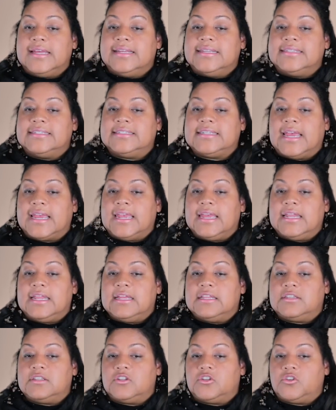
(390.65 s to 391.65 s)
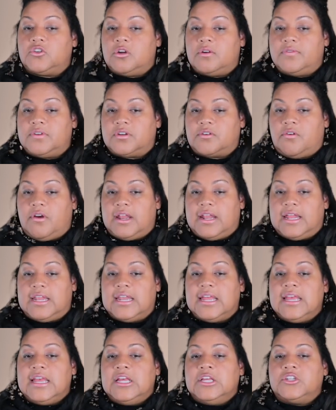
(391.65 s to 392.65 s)
Second is the service credit.
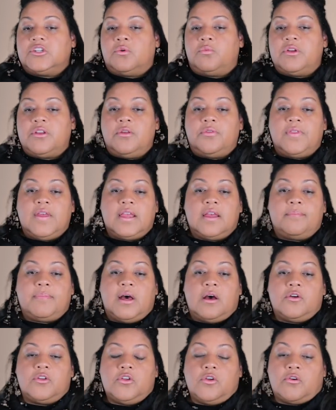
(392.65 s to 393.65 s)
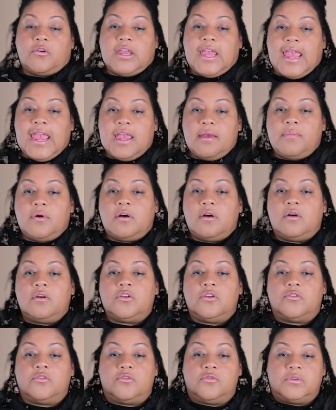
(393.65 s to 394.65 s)
So when you think about your cable,
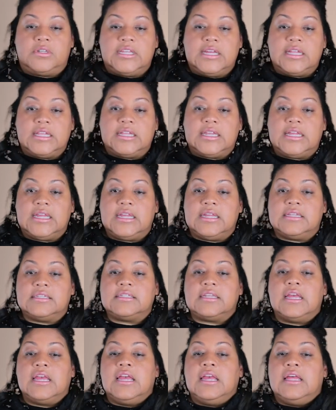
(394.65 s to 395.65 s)
your utilities,